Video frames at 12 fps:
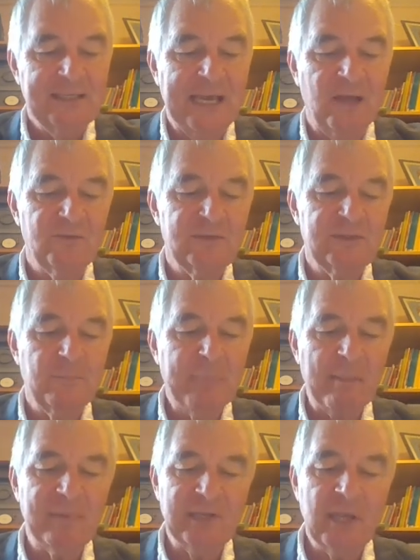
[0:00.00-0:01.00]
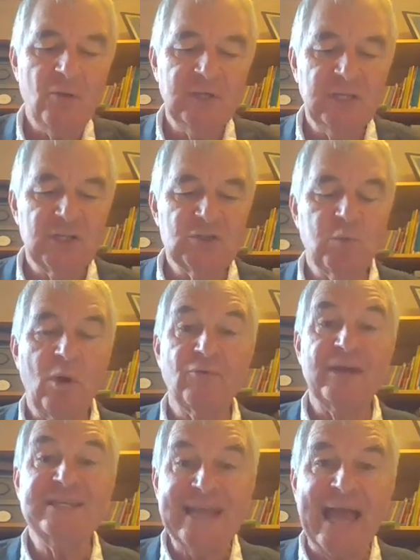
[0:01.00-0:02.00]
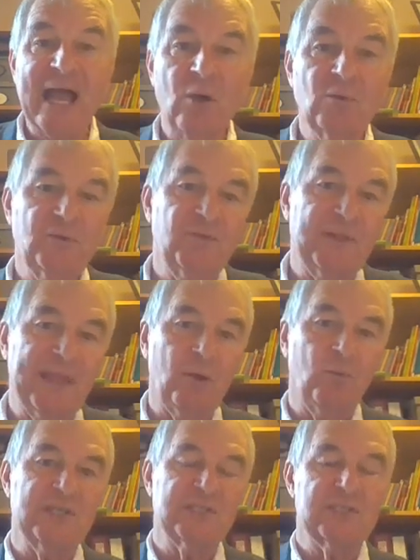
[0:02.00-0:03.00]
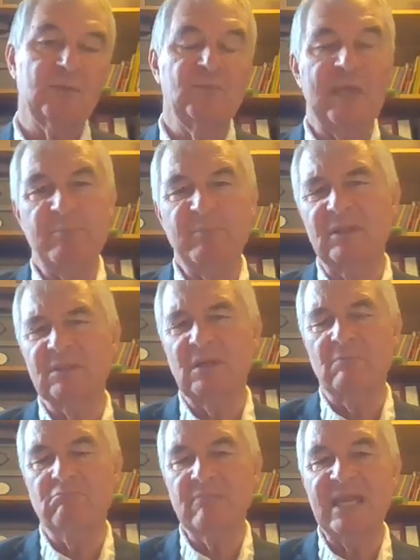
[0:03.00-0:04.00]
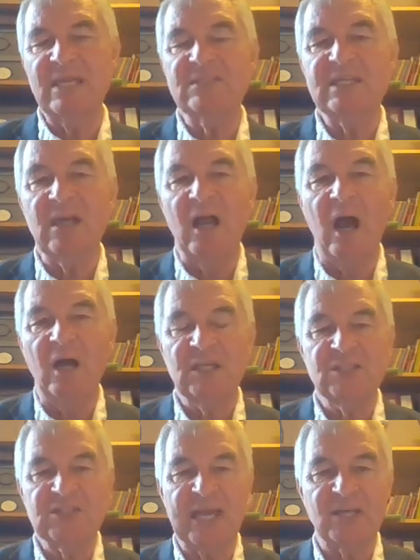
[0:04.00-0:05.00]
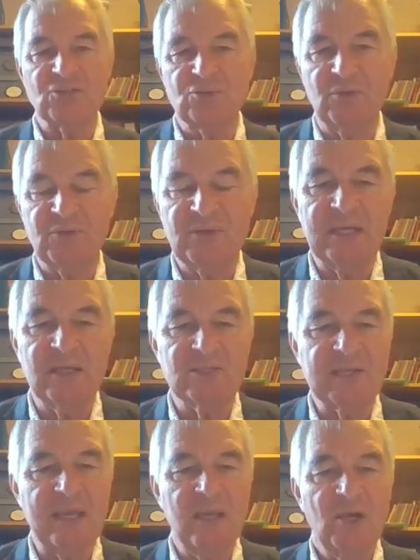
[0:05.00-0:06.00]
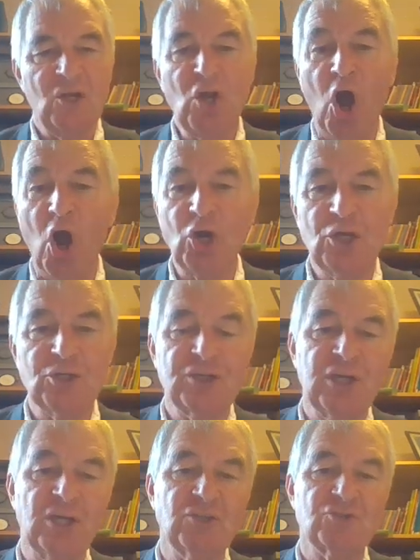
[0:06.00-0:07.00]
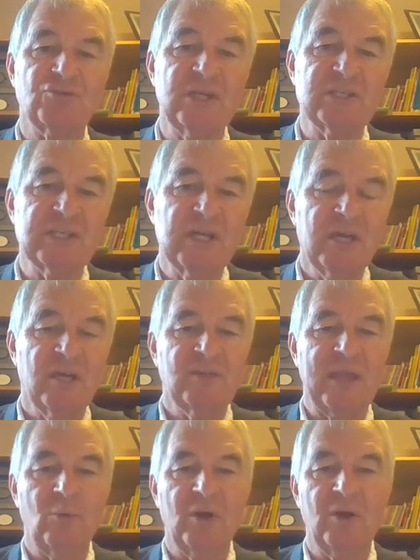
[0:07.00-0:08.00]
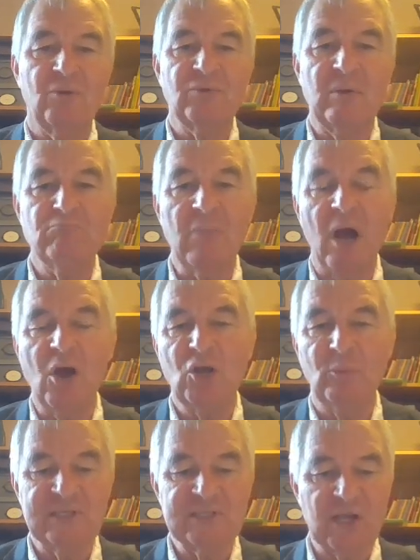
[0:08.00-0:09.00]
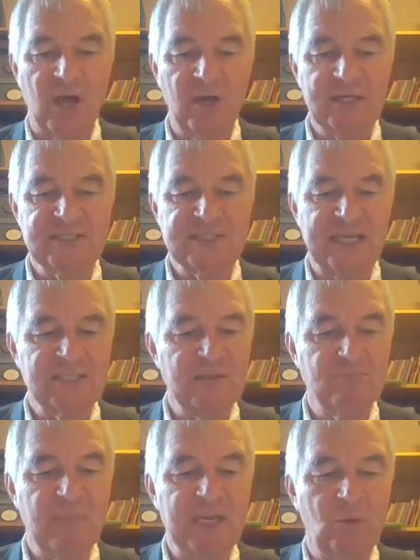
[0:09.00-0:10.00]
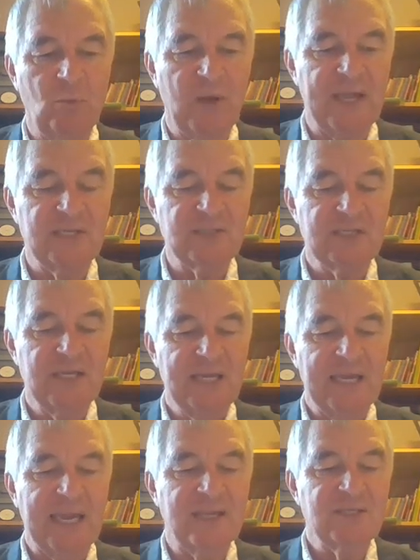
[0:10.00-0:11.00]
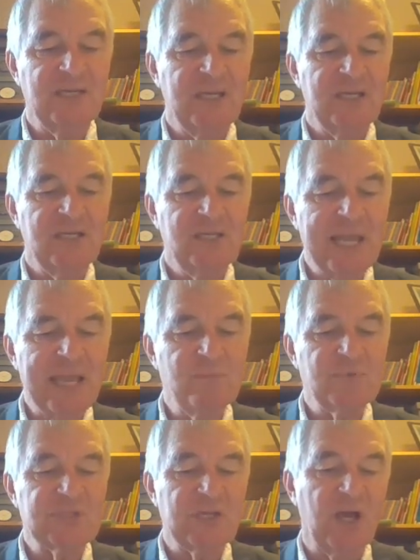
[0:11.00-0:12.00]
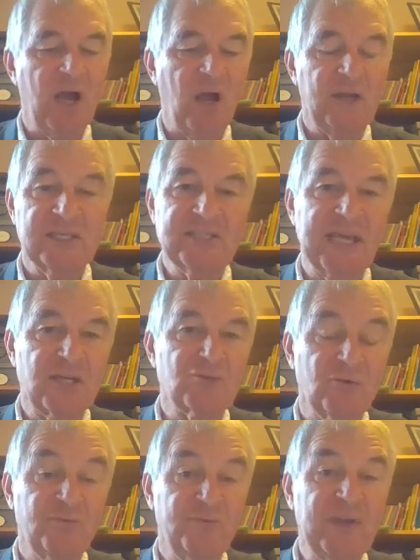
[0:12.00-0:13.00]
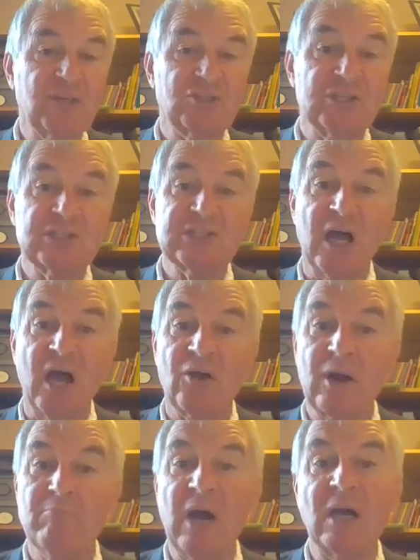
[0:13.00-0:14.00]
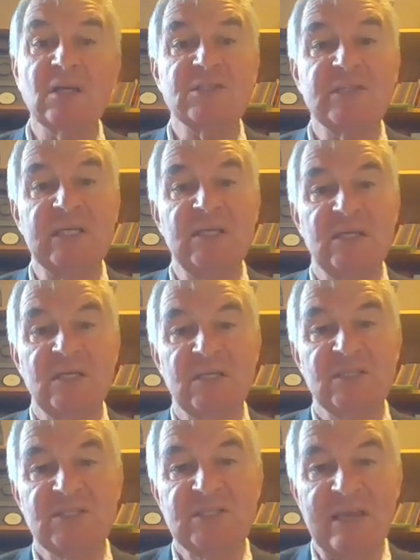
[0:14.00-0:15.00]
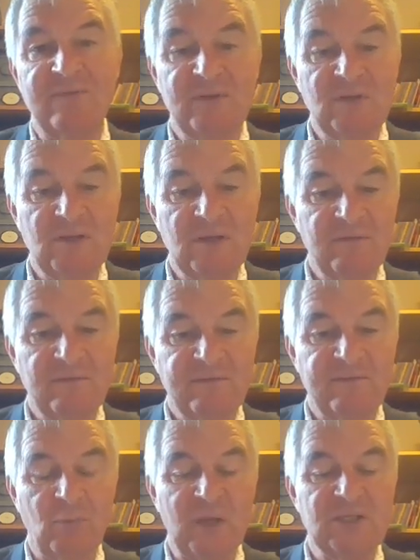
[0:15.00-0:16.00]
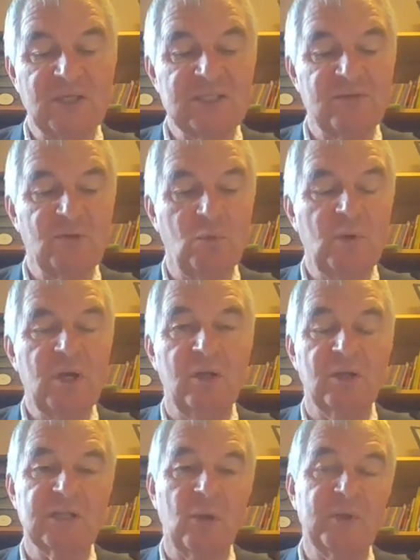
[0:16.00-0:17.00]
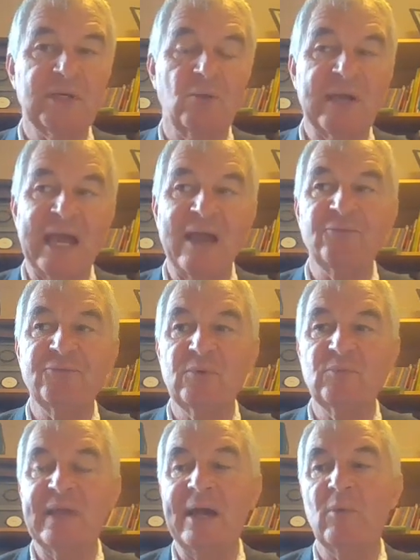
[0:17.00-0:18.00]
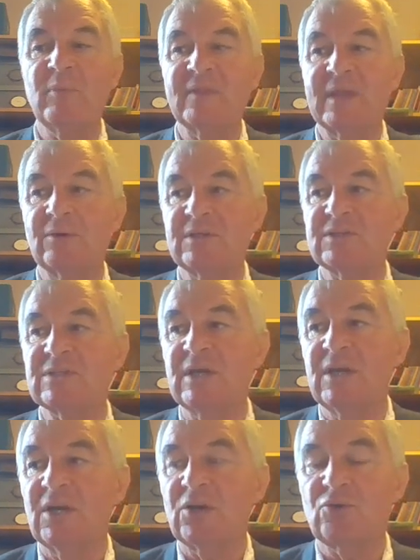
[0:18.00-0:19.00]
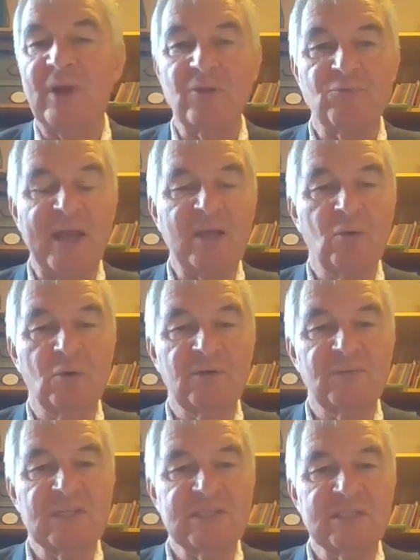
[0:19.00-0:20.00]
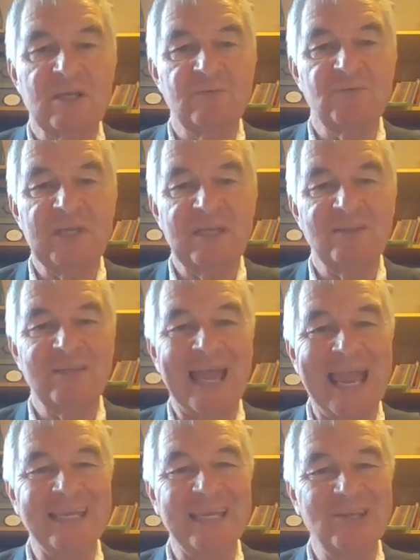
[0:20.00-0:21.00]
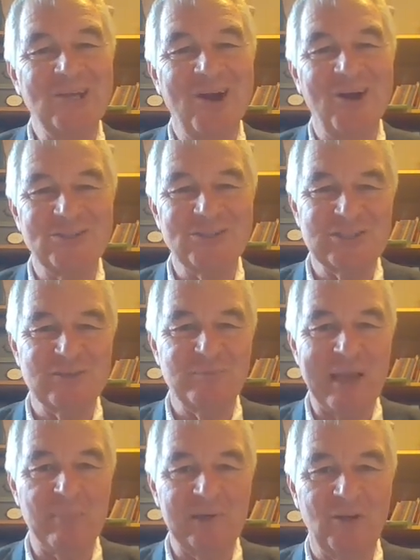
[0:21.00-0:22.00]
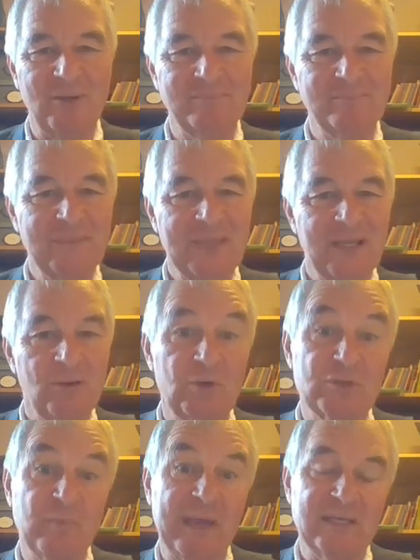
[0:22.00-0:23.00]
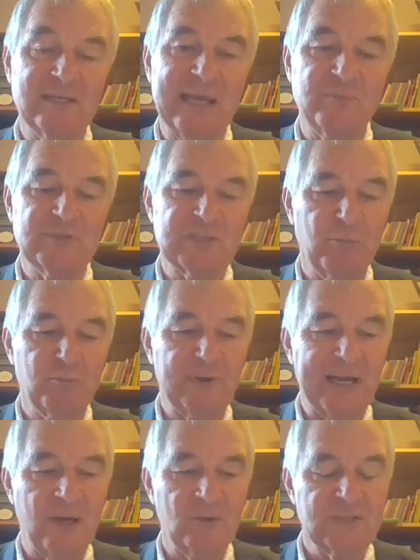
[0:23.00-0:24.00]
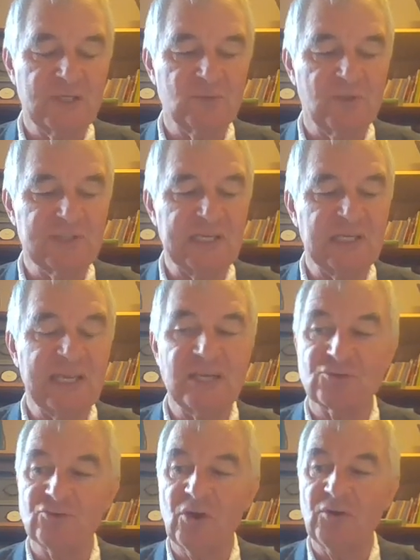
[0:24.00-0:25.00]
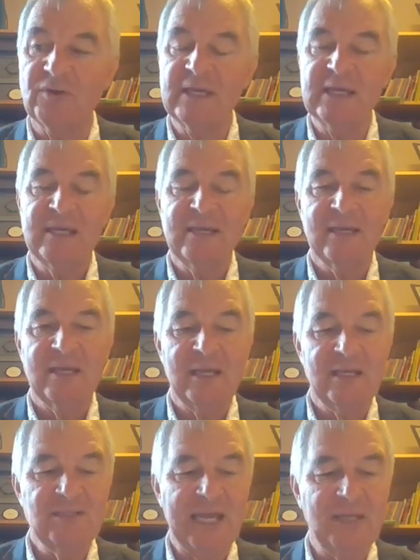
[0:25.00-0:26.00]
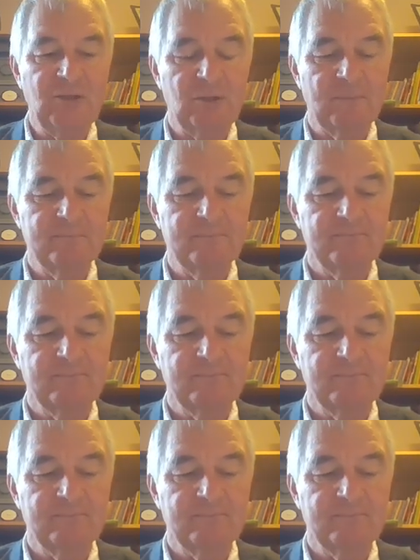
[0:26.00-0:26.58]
Now, the Babylonians were renowned for their wisdom. They built amazing architectural things. They conquered countries. They were remarkable as architects in many ways. And Neb's architectural features are amongst the seven wonders of the world. We don't have them now, but there is great record of the Hanging Gardens of Babylon, which made Neb so proud, as we'll see later on in Daniel.